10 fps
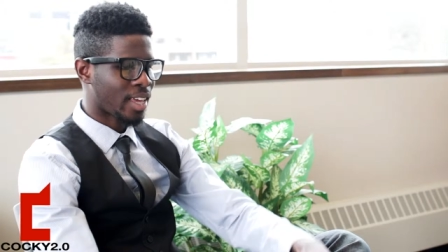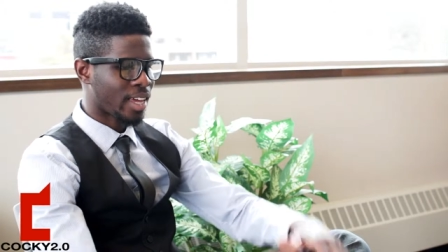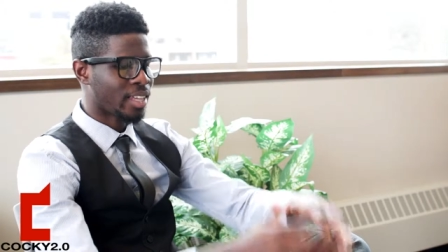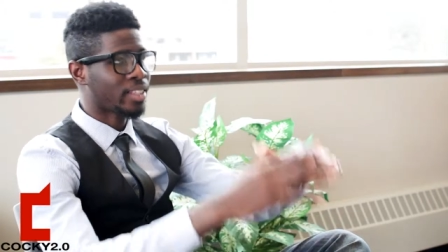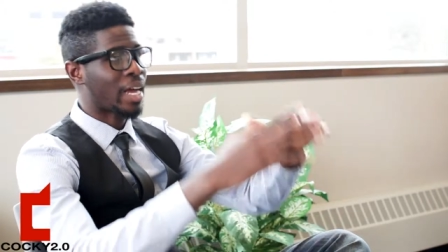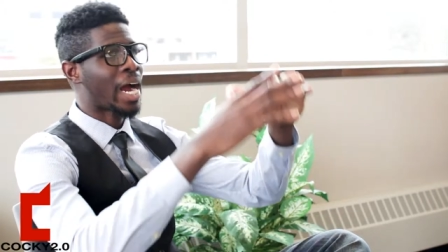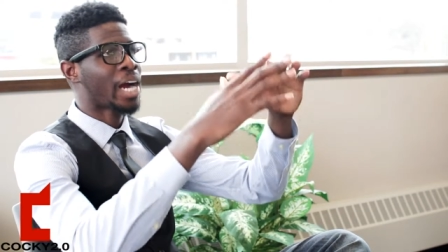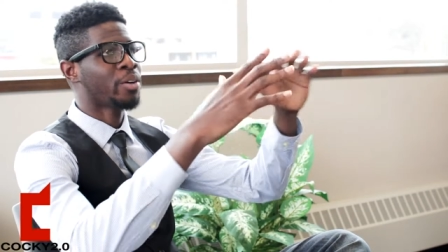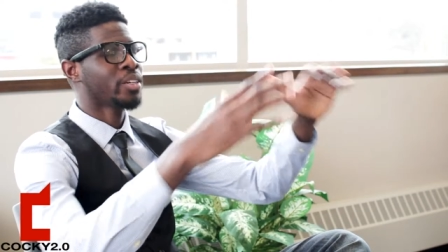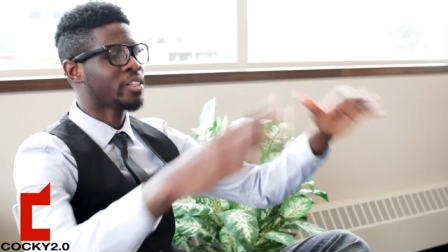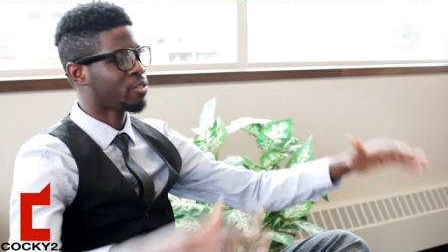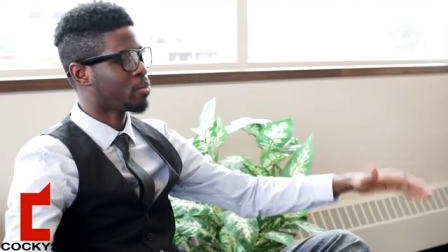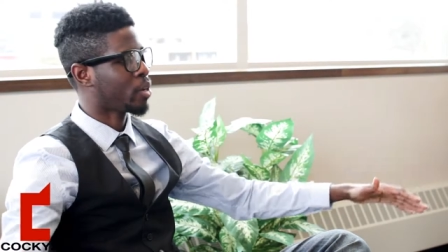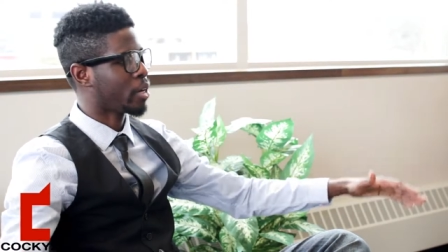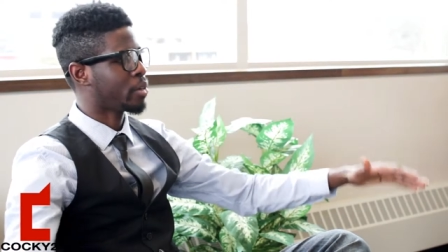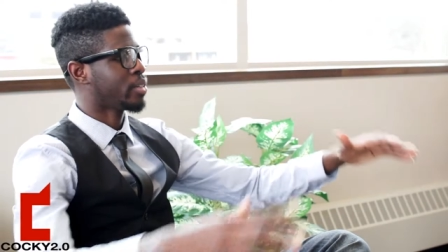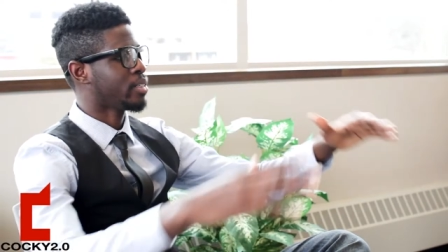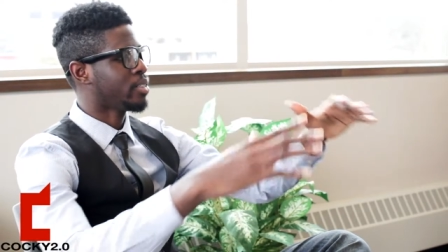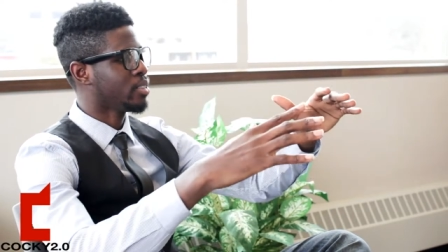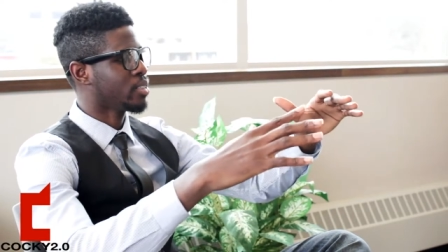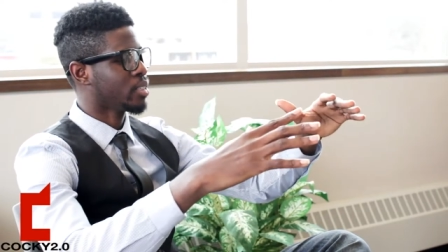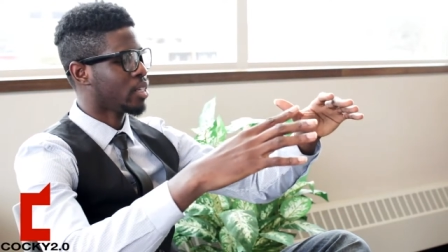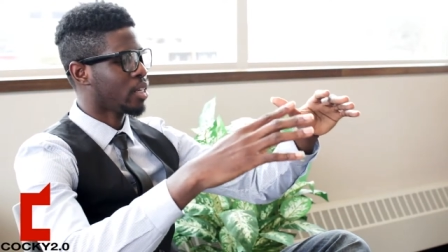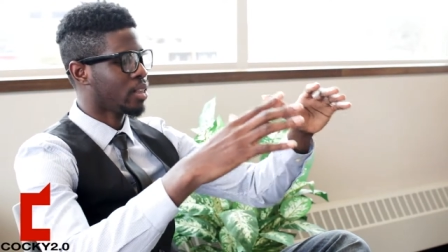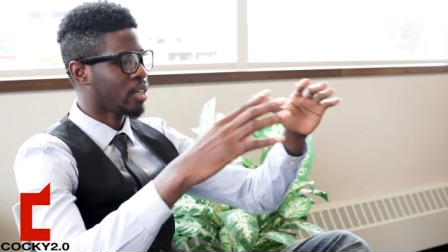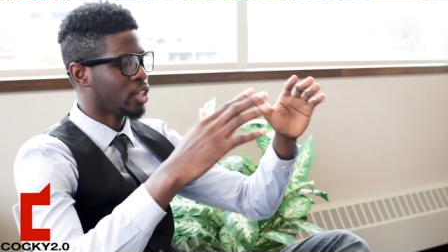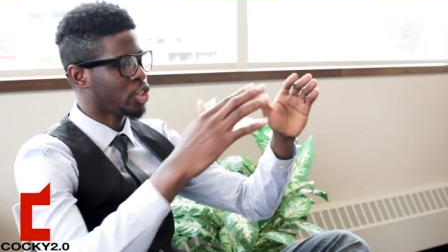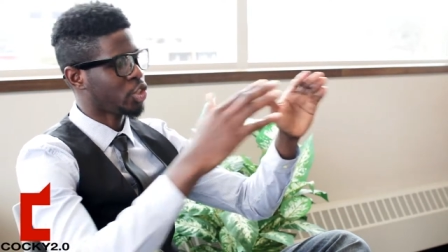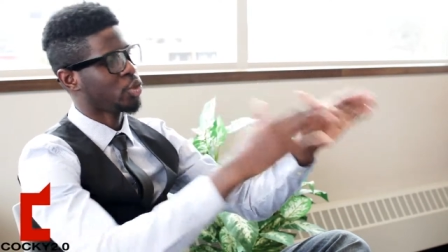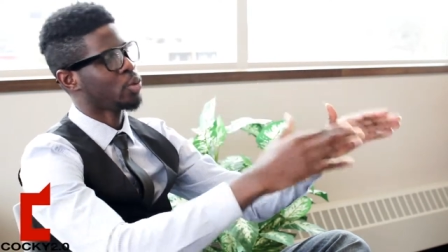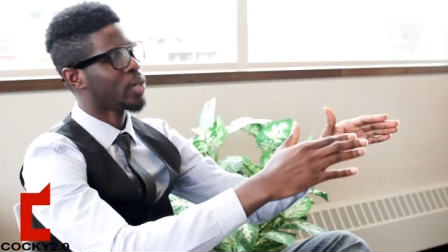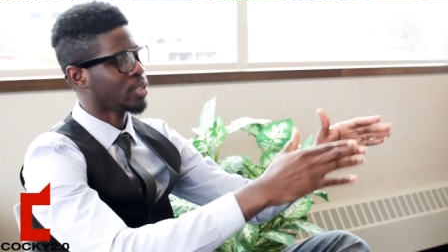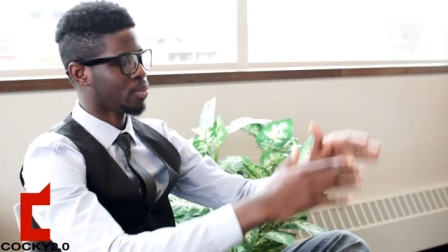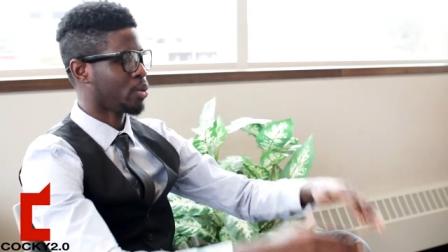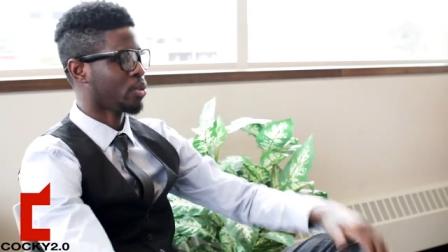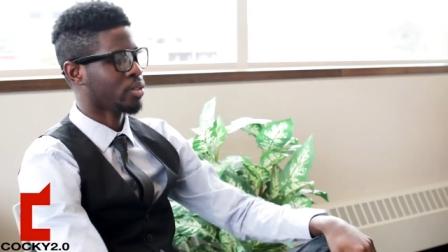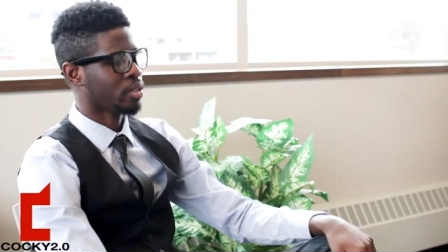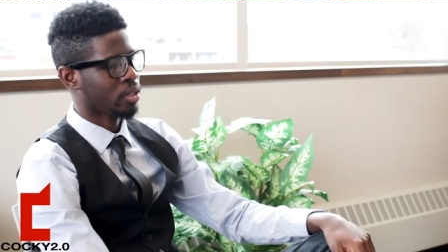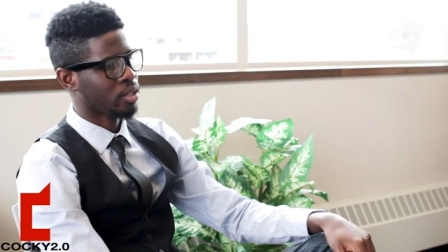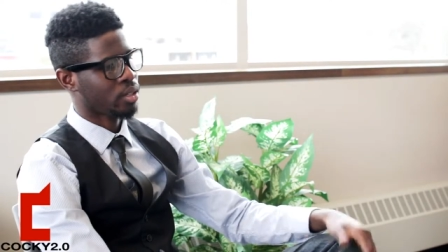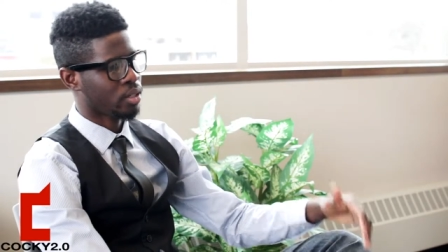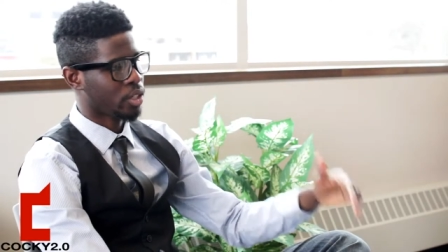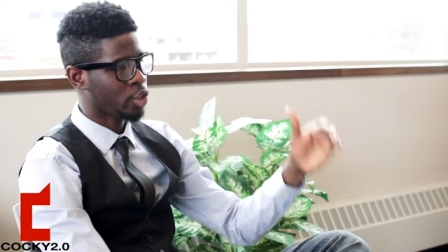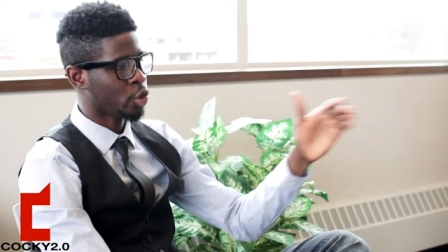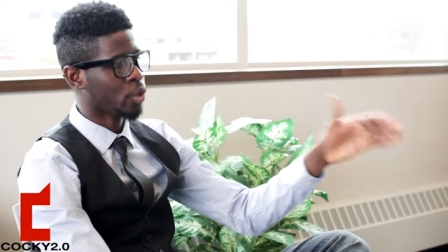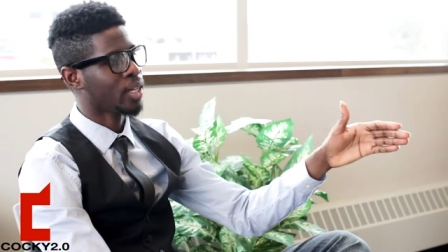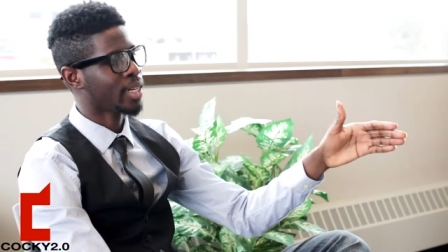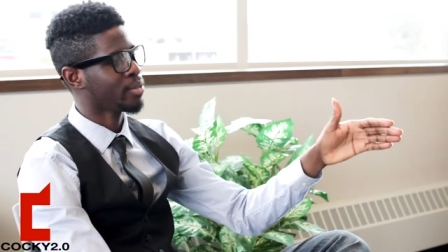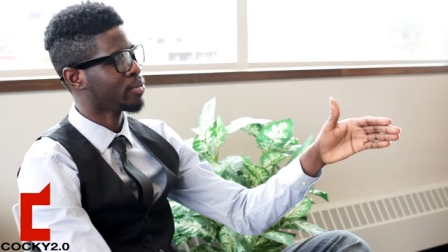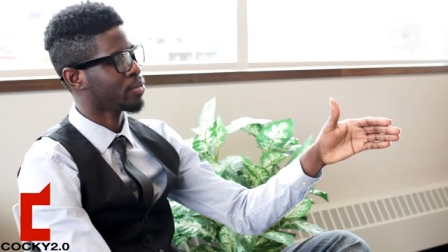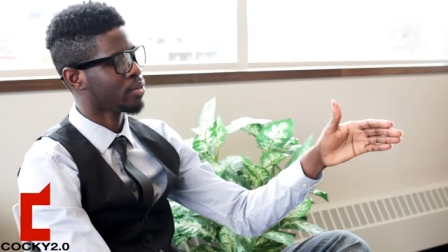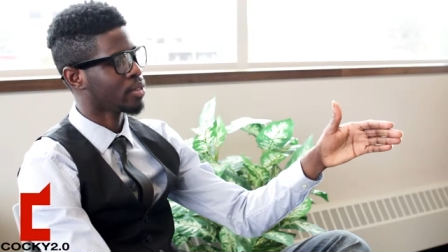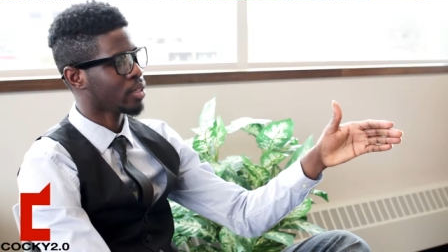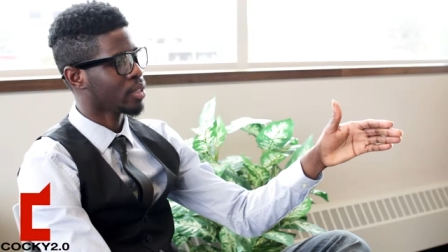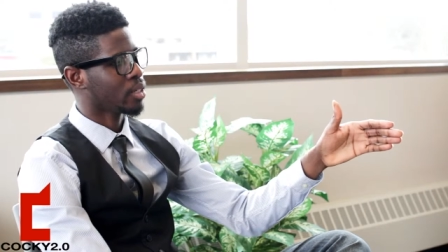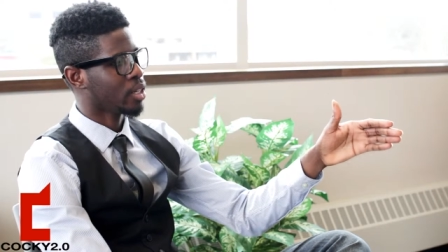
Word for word: that in the hierarchy of priorities, that you as a person in your life,